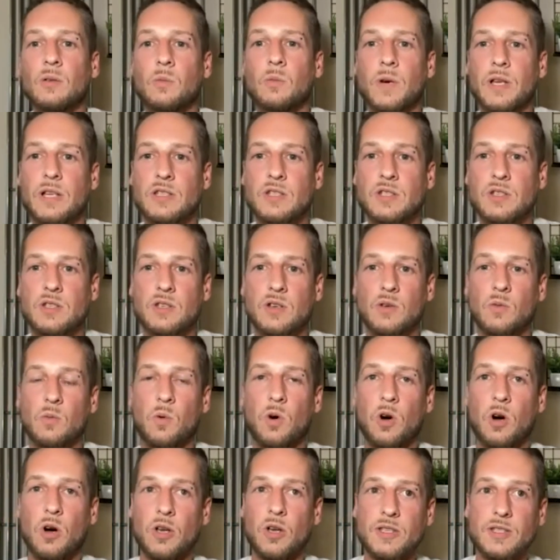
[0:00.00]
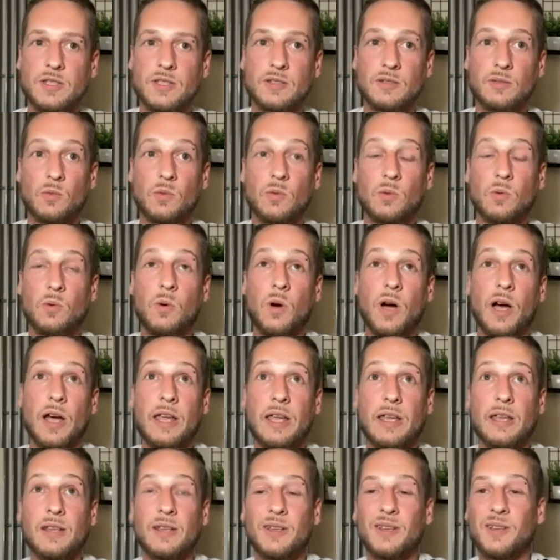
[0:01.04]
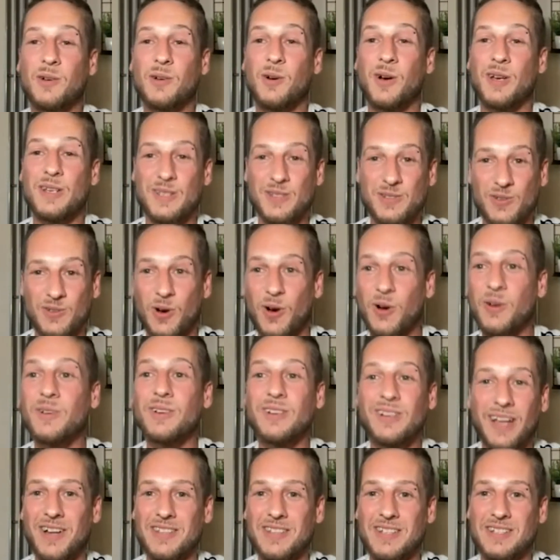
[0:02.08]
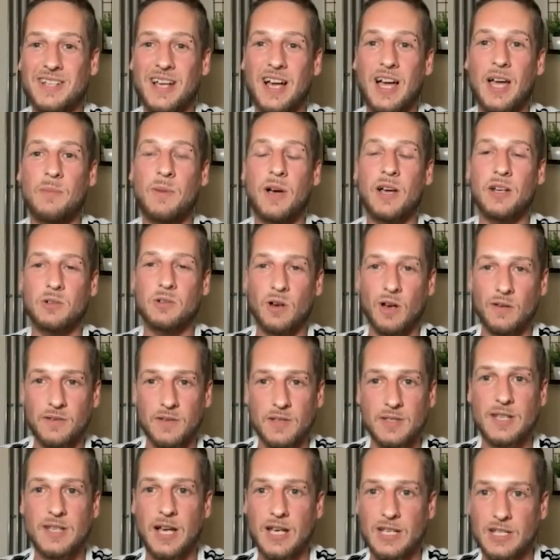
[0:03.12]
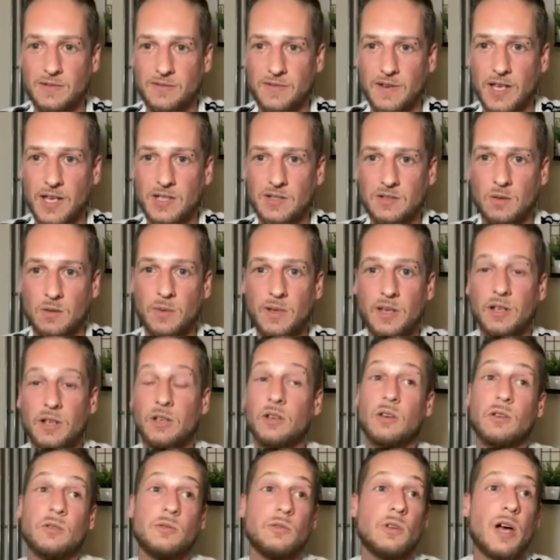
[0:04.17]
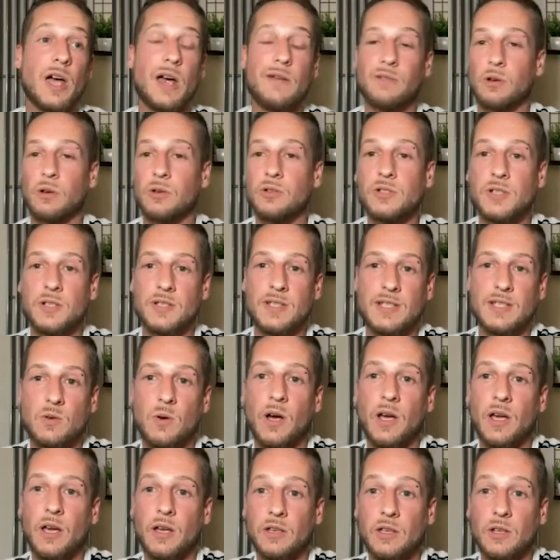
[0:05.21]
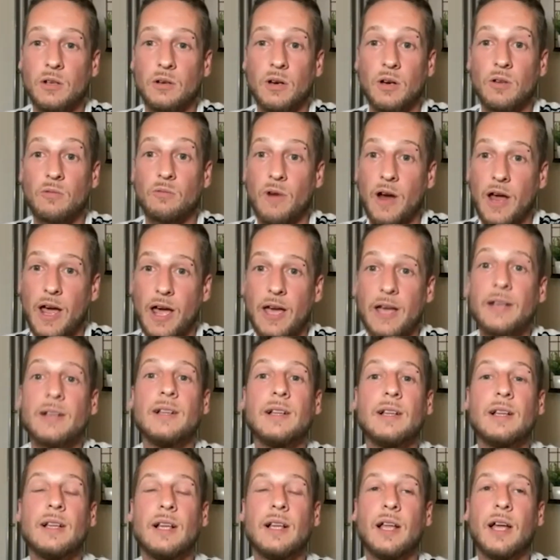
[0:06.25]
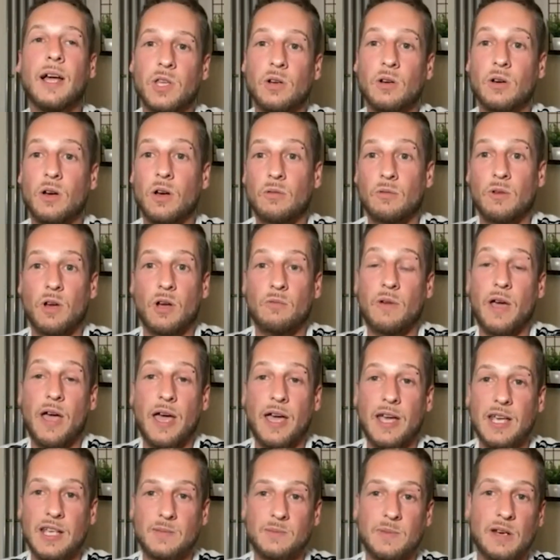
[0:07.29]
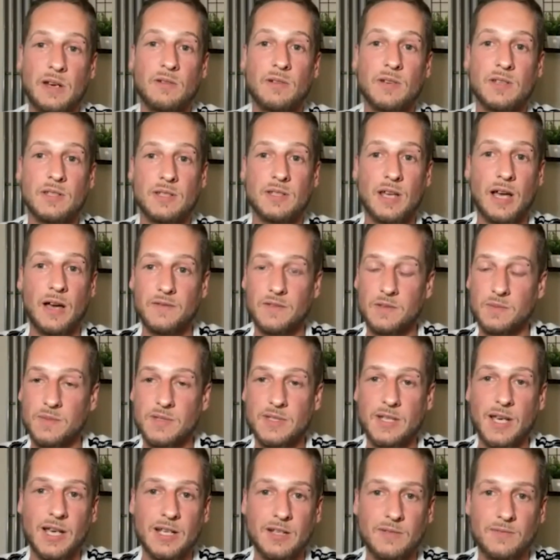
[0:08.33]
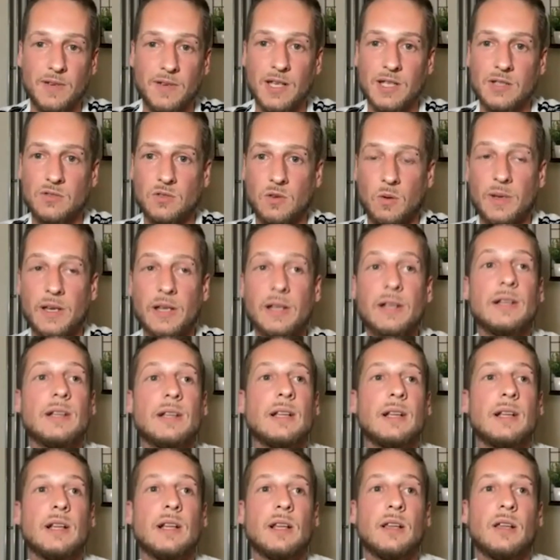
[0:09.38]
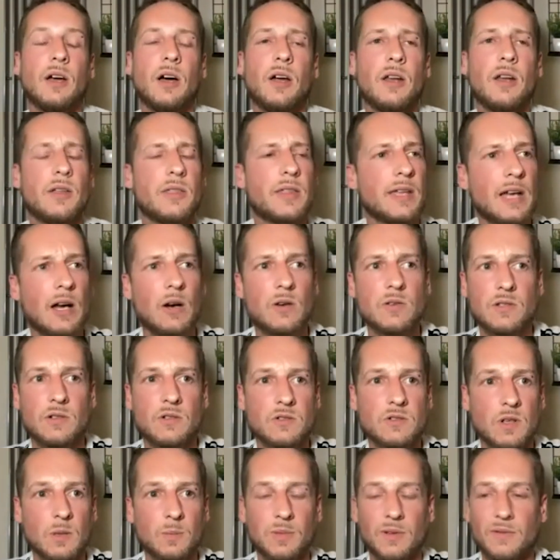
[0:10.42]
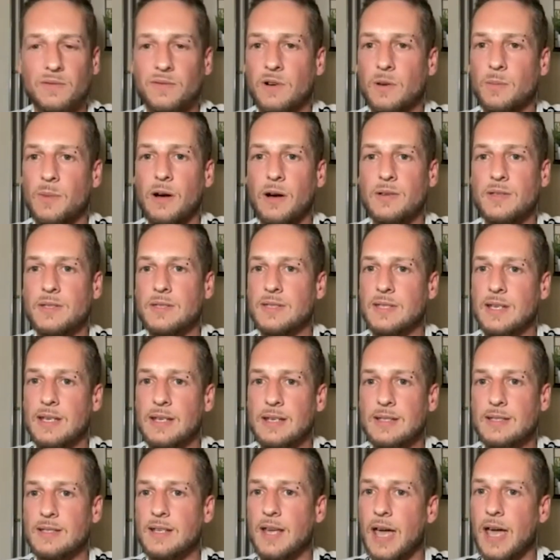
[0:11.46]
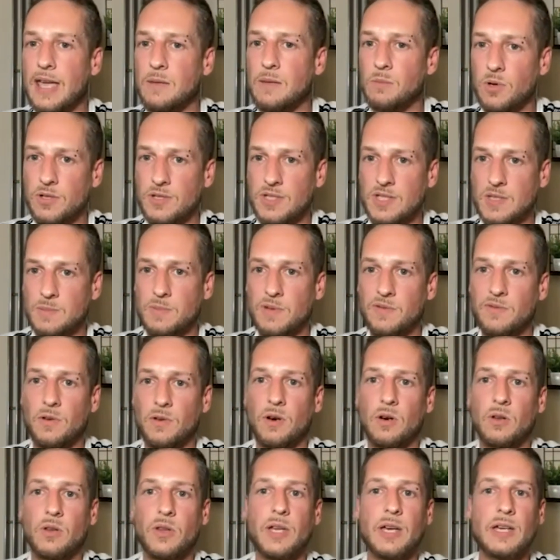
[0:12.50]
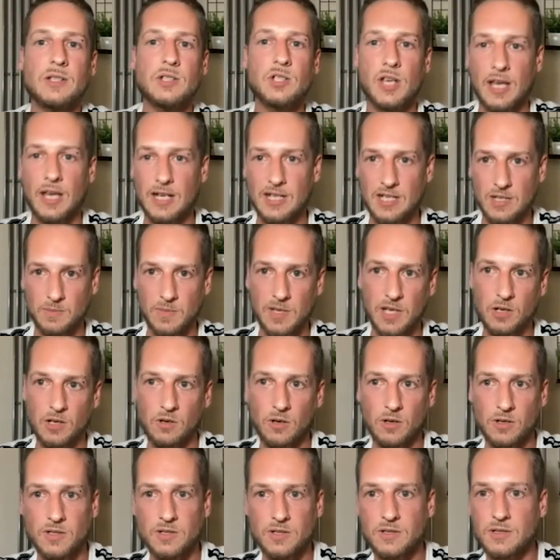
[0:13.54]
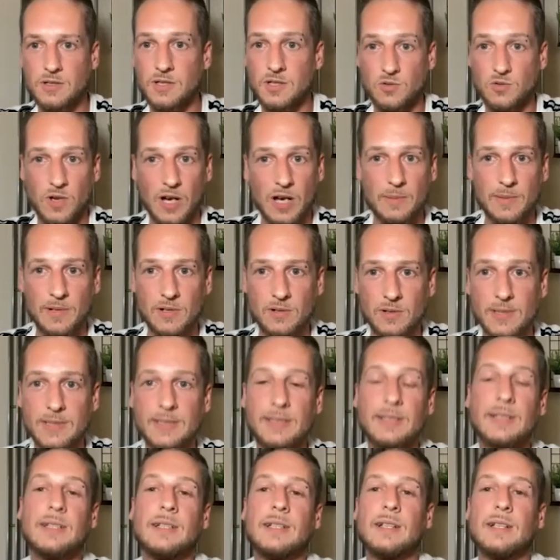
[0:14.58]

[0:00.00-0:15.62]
which was quite quite strong at the time. I had quite a few side effects from it, and you know, not everyone does. It's quite a, you know a rare, you know, a, a rare experience to have some side effects from it. And I think I was on Atripla for about six to eight months before they changed me across to Stribild